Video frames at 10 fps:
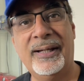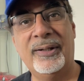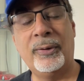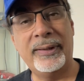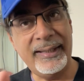
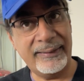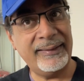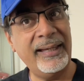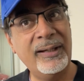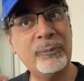So this
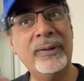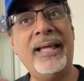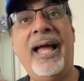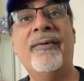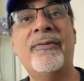thing will
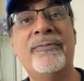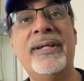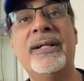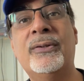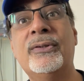have a
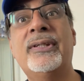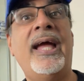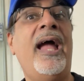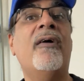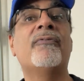vehicle
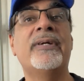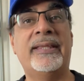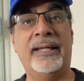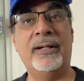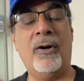to
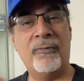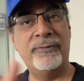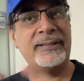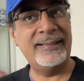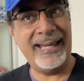everything, or
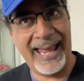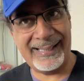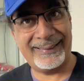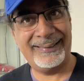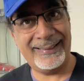
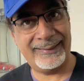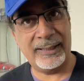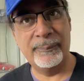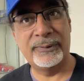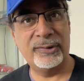VTX
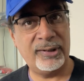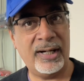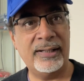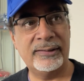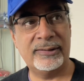system, to
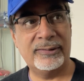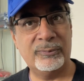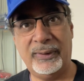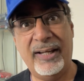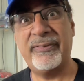charge,
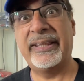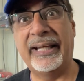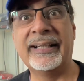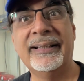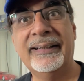well, everything.